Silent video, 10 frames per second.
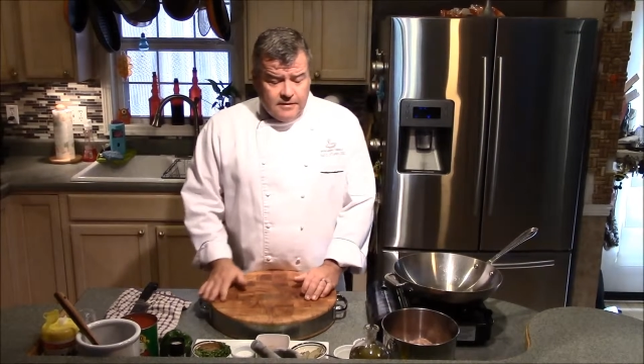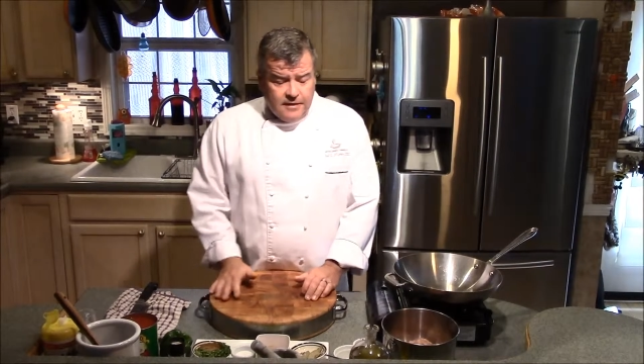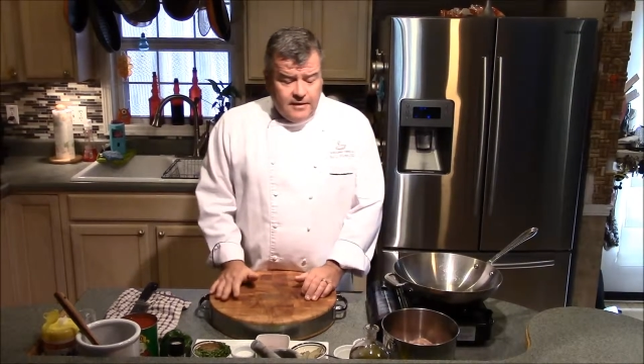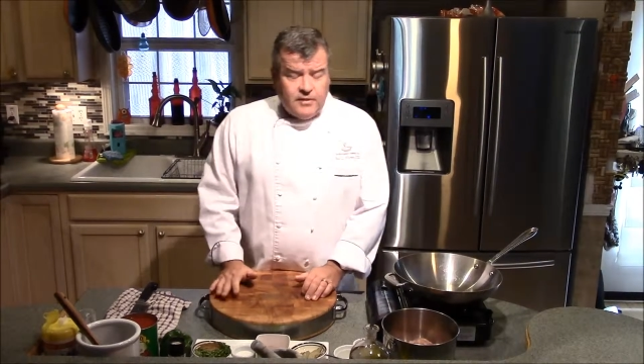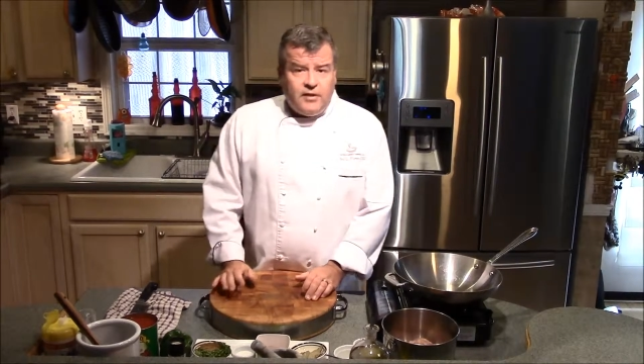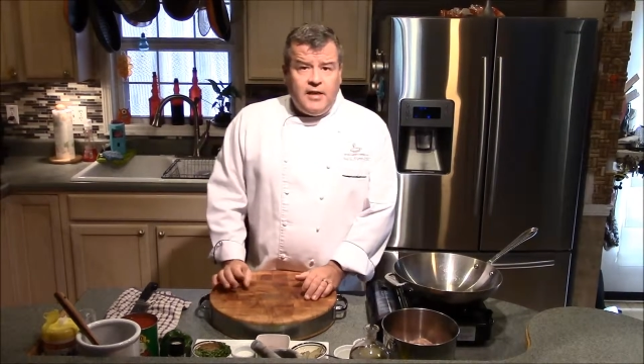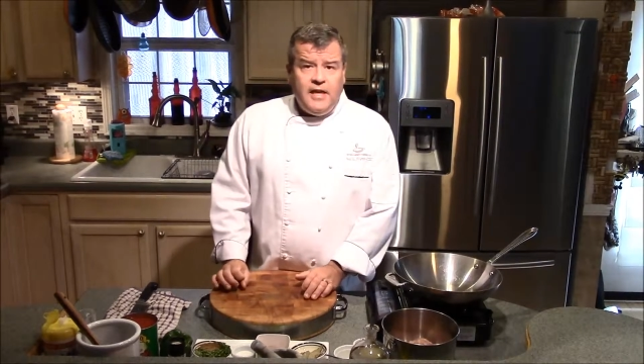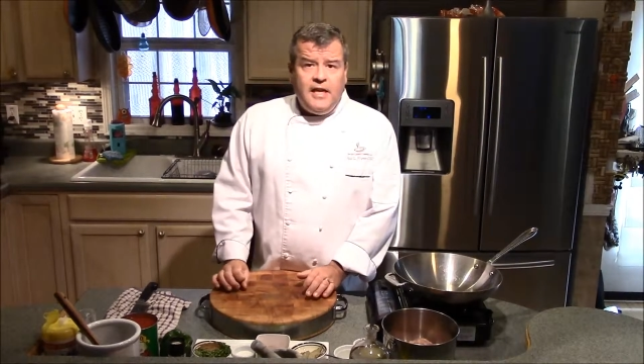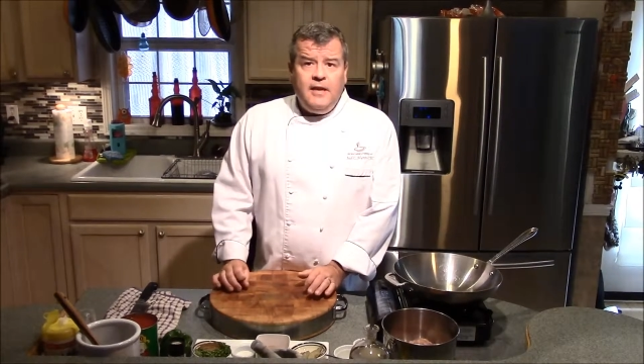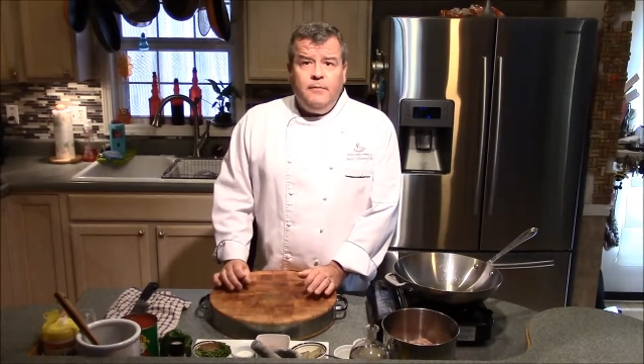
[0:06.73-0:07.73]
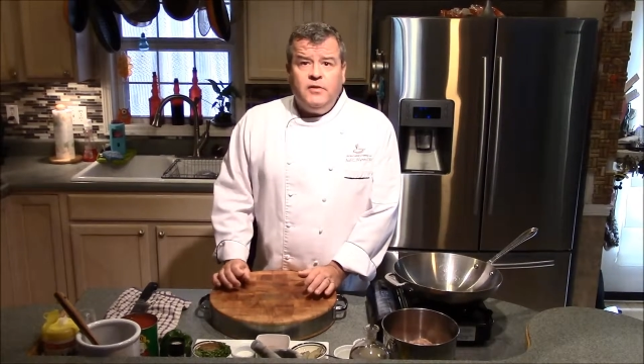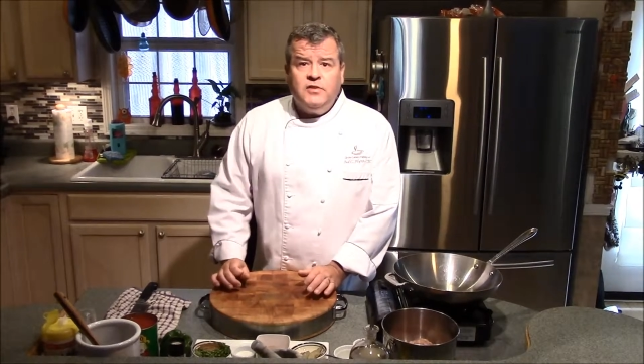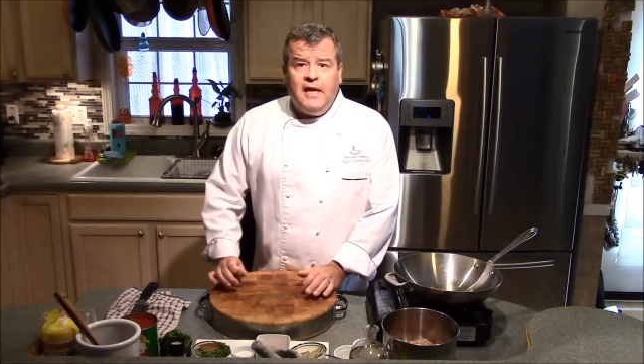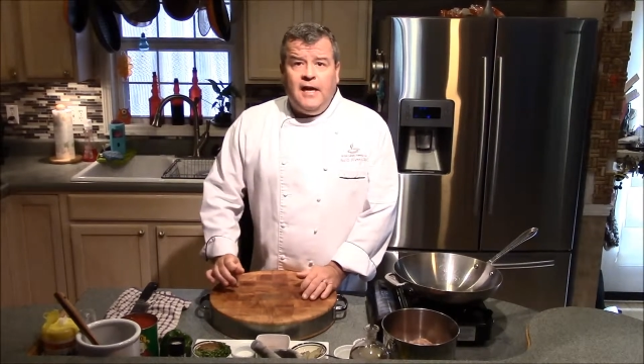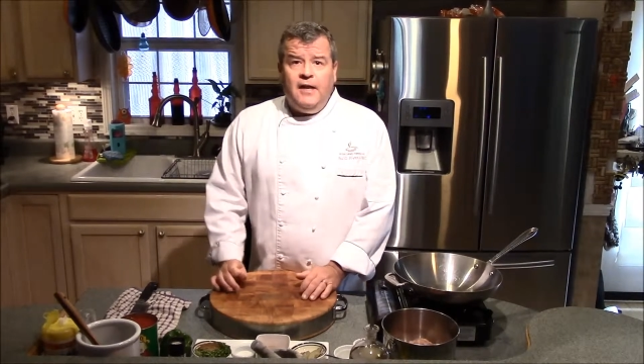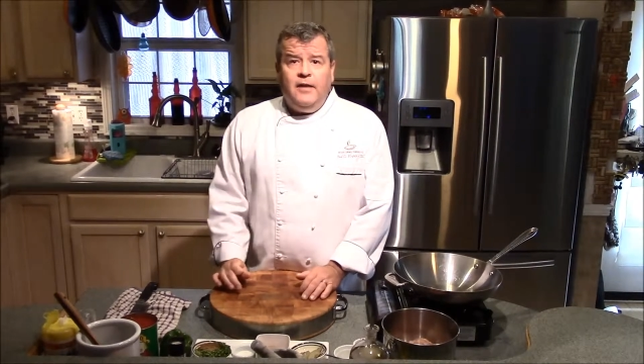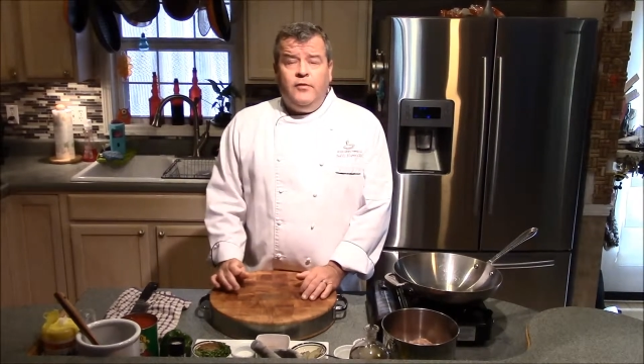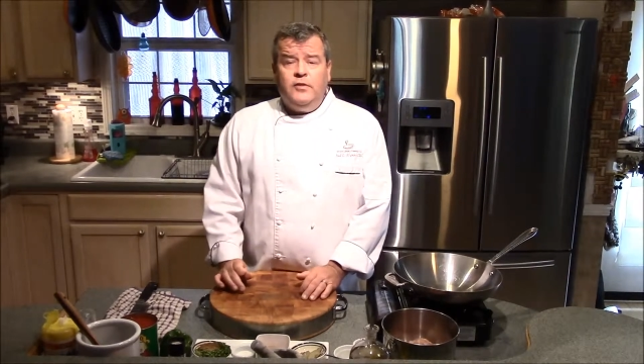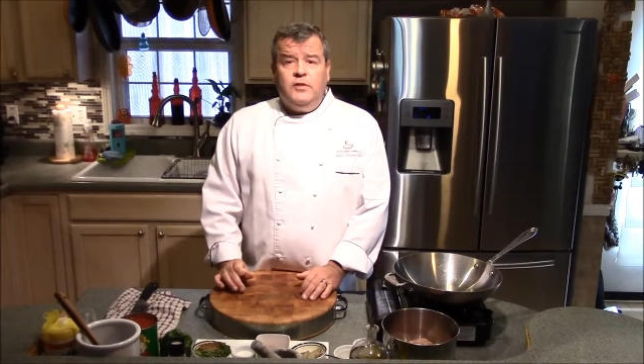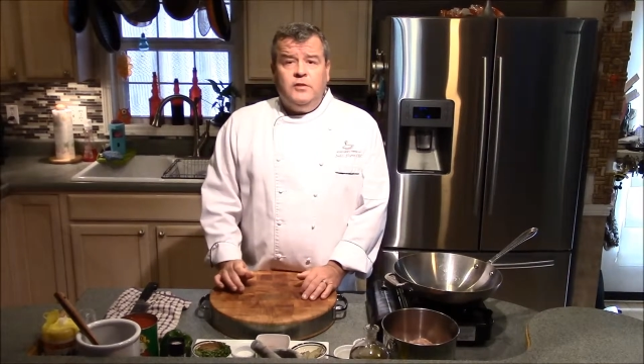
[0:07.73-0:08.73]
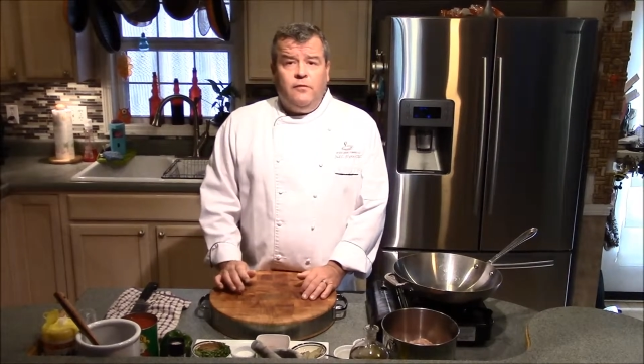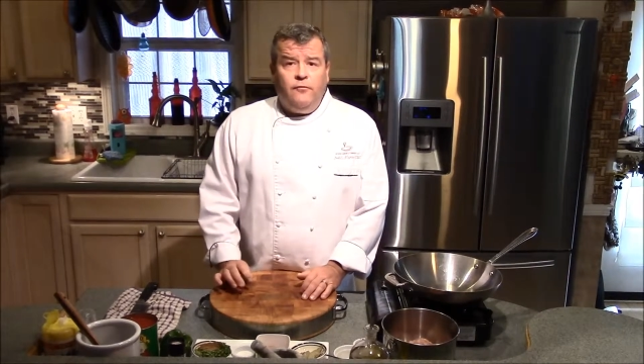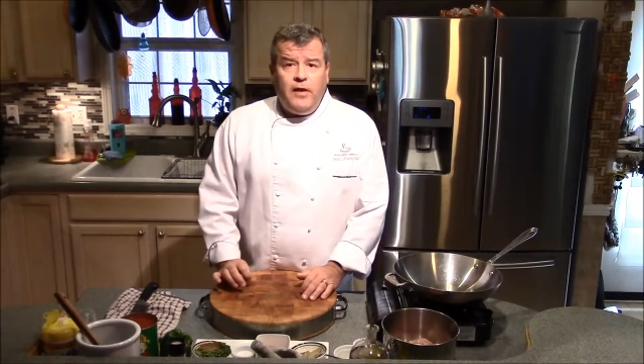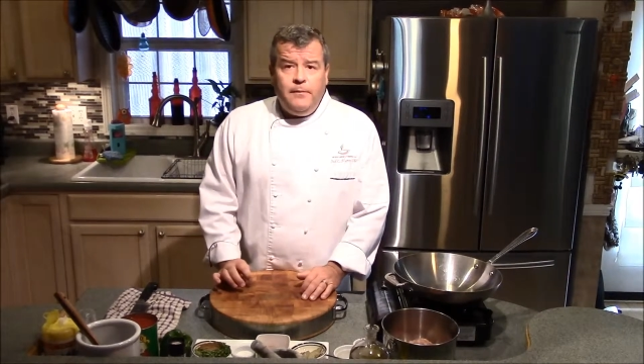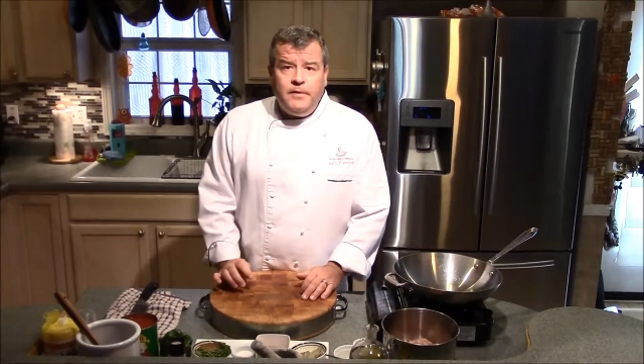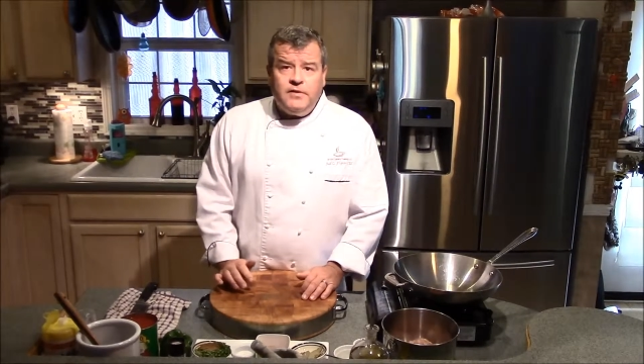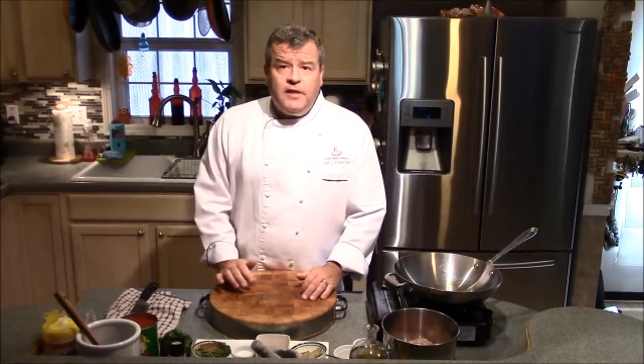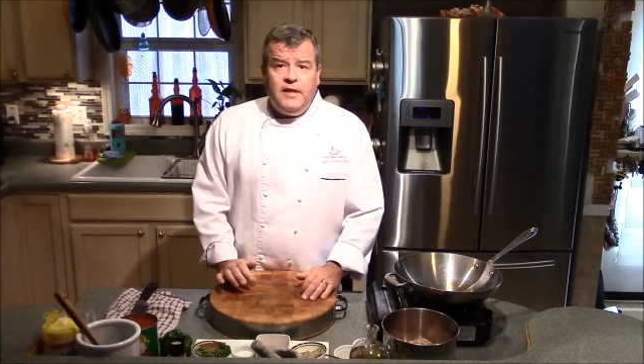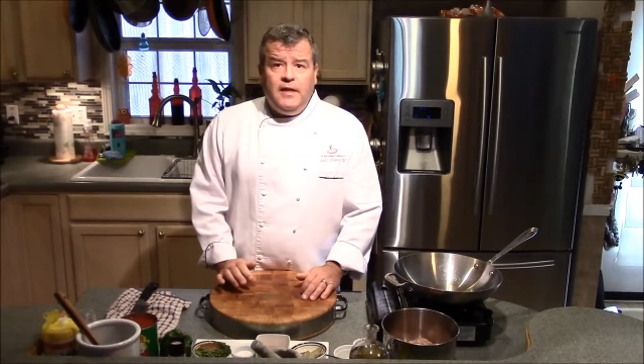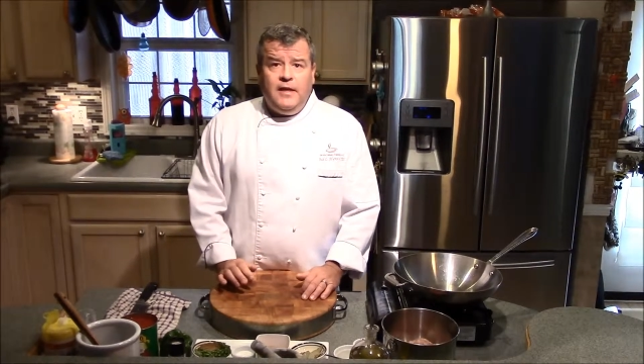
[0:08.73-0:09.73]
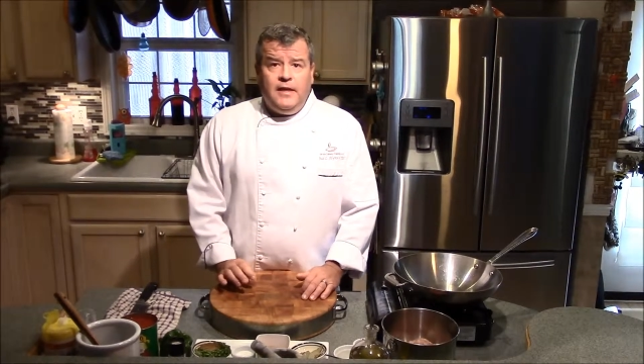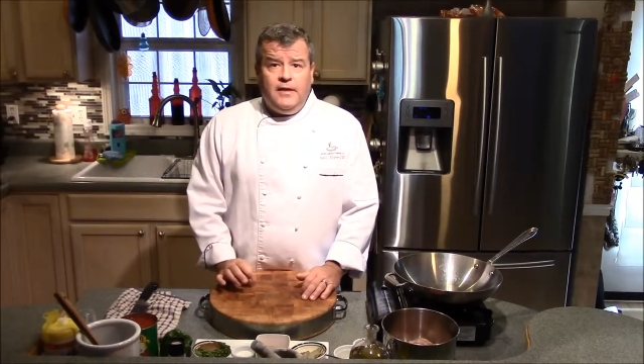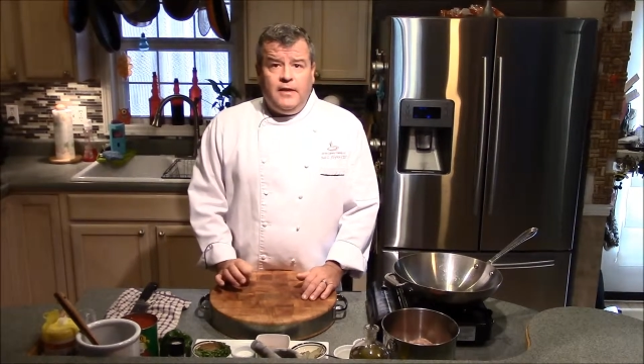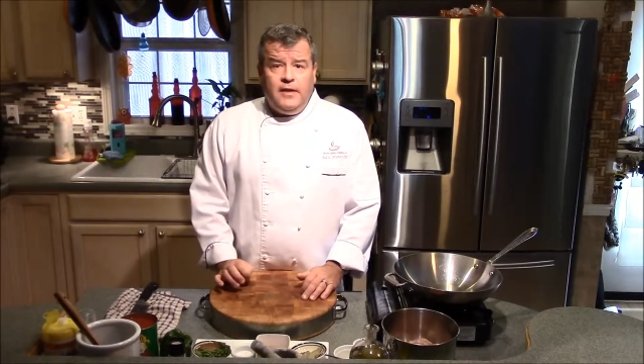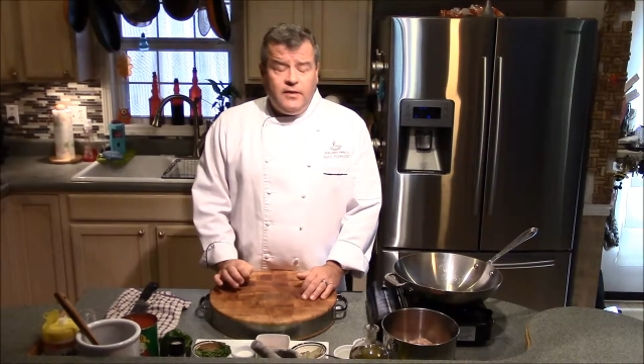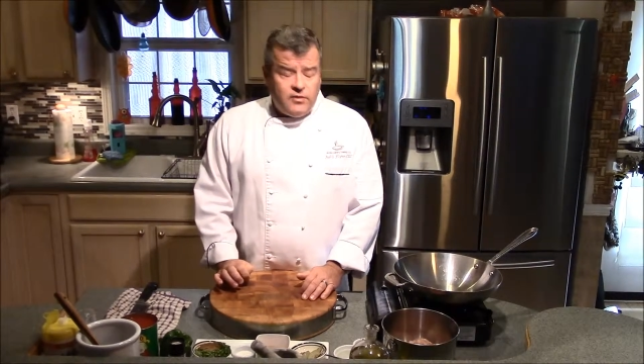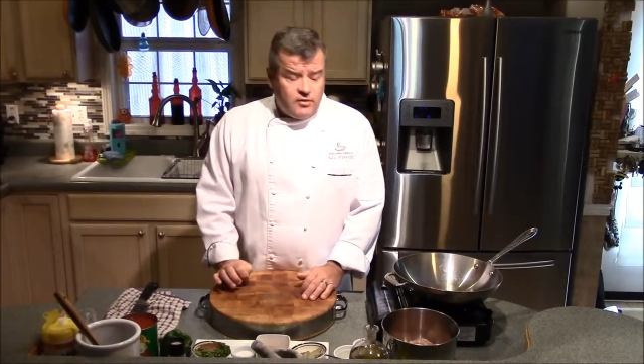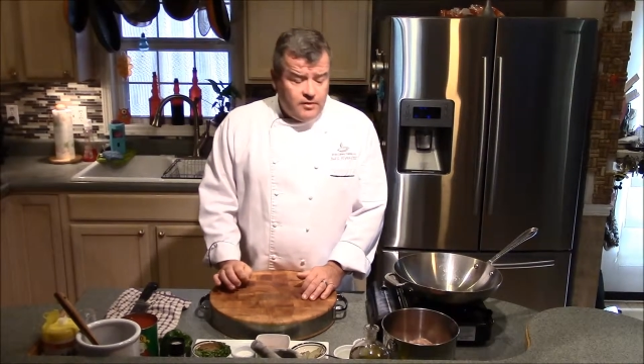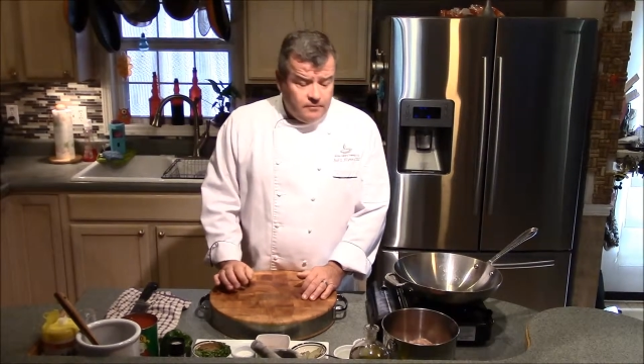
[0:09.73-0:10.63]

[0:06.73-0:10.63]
is a Tikka Masala. This is a famous Indian dish,